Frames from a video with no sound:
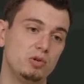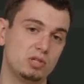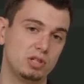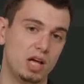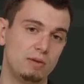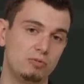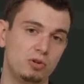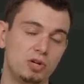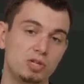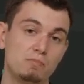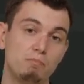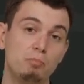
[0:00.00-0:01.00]
those
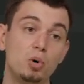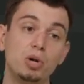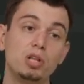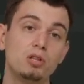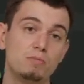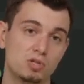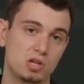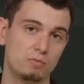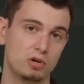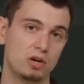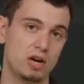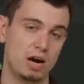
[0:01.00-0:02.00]
libraries, putting them
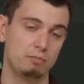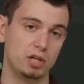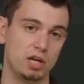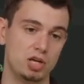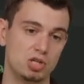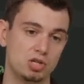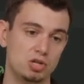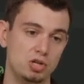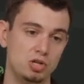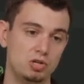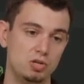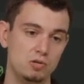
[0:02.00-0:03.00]
somewhere our application
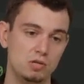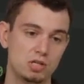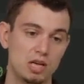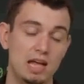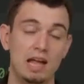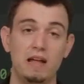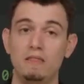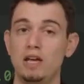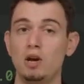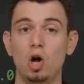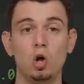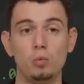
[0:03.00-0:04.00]
could use, and
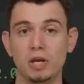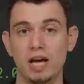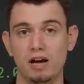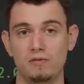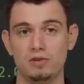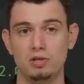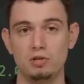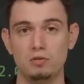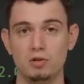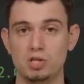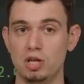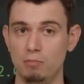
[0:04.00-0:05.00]
then all we have to
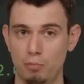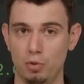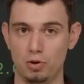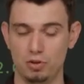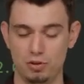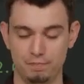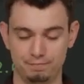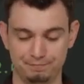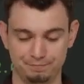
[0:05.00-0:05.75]
do is import them.